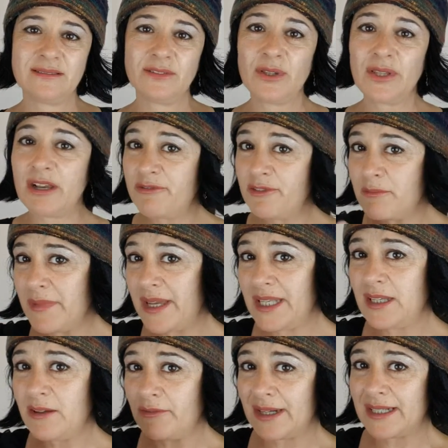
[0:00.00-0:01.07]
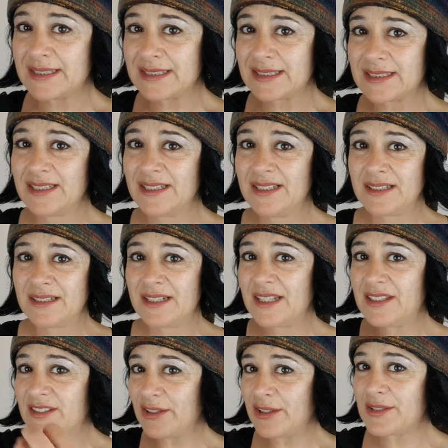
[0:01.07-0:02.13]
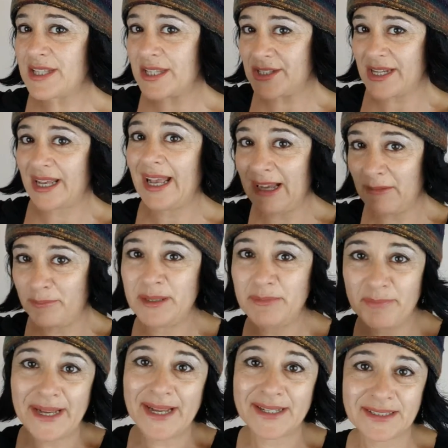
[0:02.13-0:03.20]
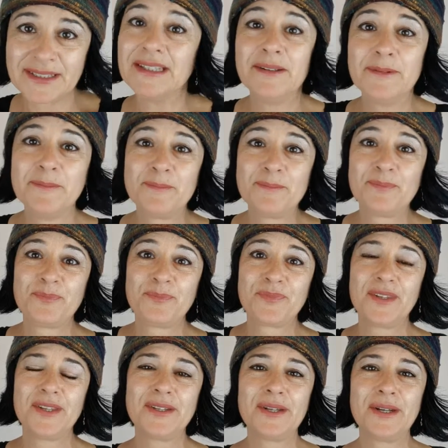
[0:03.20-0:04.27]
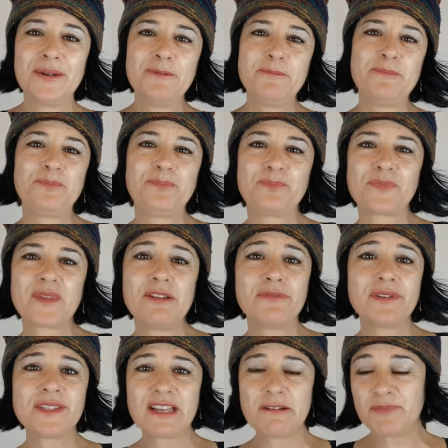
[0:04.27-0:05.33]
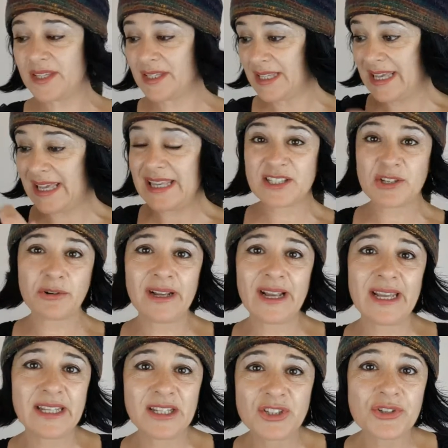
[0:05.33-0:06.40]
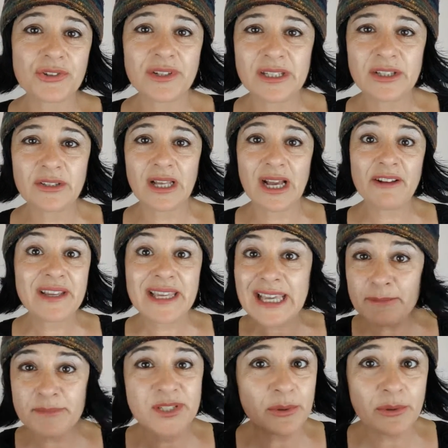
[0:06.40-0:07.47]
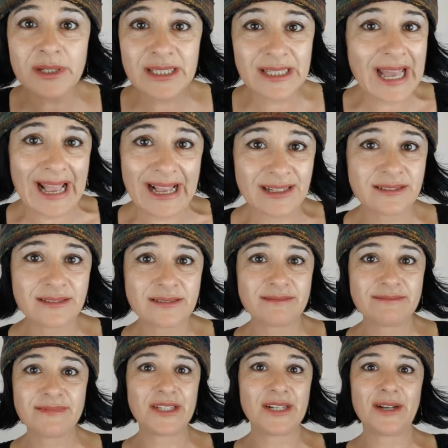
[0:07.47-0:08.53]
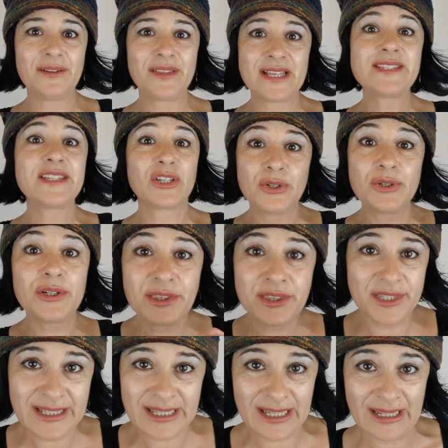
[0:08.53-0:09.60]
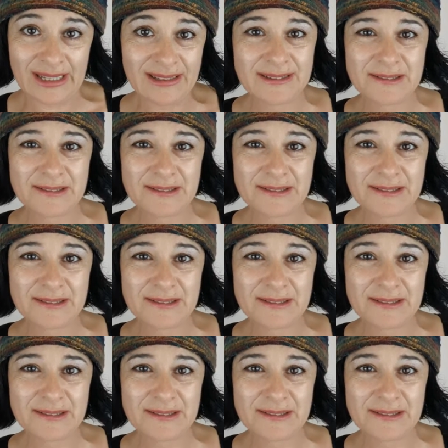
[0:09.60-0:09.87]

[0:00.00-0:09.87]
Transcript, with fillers: Although for many of us, it's not such a happy pattern, you know. If it's something that is creating joy in your life, keep doing that. You know, that's a good thing.